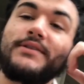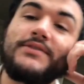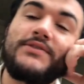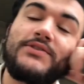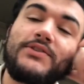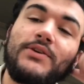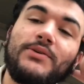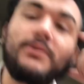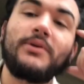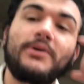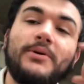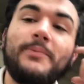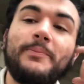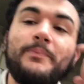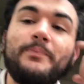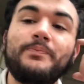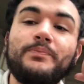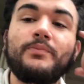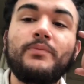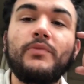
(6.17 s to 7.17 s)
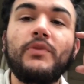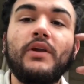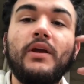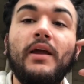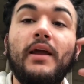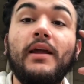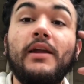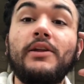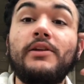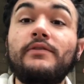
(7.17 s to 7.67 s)
So
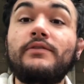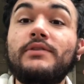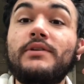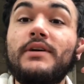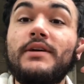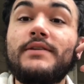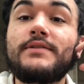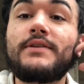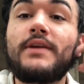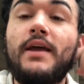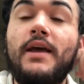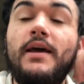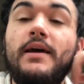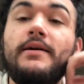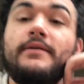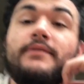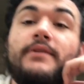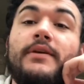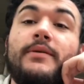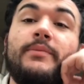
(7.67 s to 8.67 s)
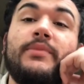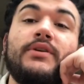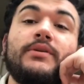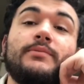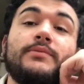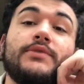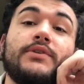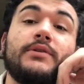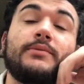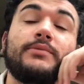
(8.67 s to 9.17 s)
any of you guys that have a
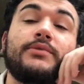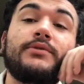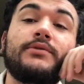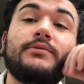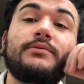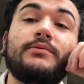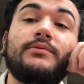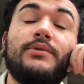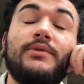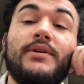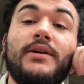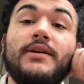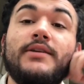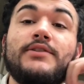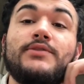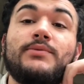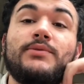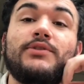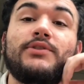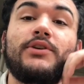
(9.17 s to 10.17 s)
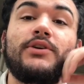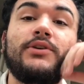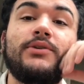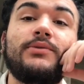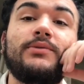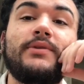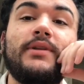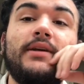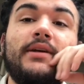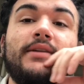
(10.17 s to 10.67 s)
BMW, you guys would know
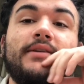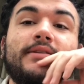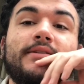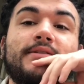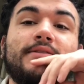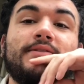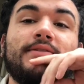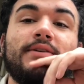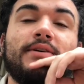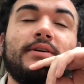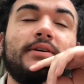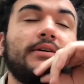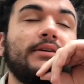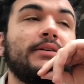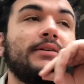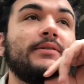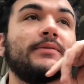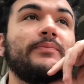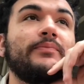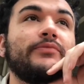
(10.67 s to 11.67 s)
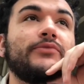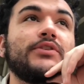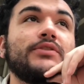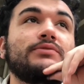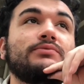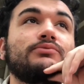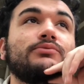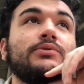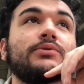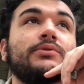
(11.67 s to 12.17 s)
that it's
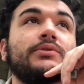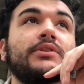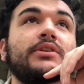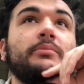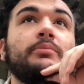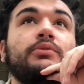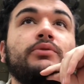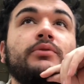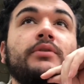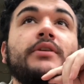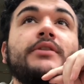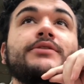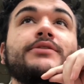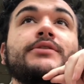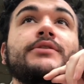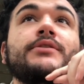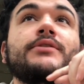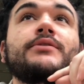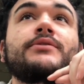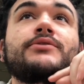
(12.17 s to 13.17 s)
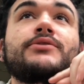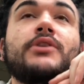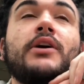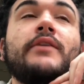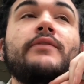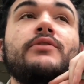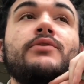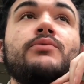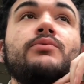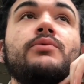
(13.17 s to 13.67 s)
really a pleasure
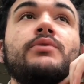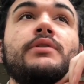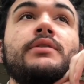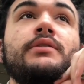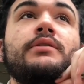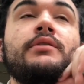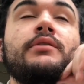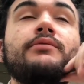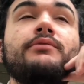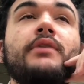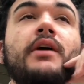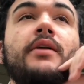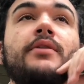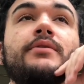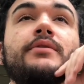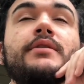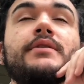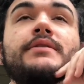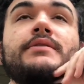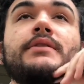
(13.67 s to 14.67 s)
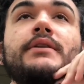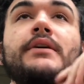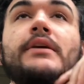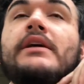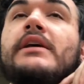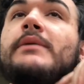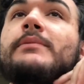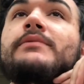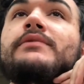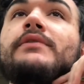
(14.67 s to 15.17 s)
driving one, whether it's like
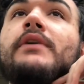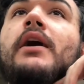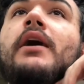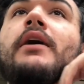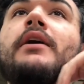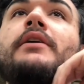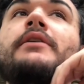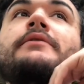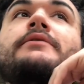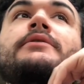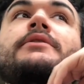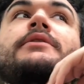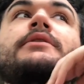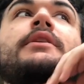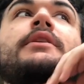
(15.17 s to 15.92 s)
an M5 or